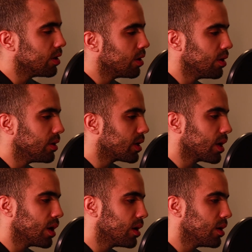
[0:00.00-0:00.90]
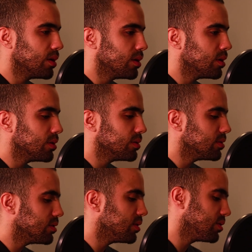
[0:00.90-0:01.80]
You know, you can't. You know,
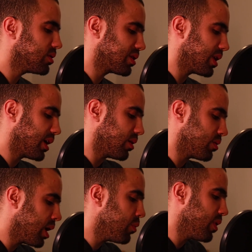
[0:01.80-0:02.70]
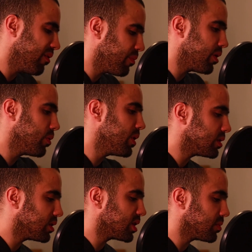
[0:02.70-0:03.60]
it's just like now we have better
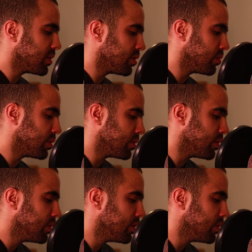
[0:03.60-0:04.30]
ways to explain the world.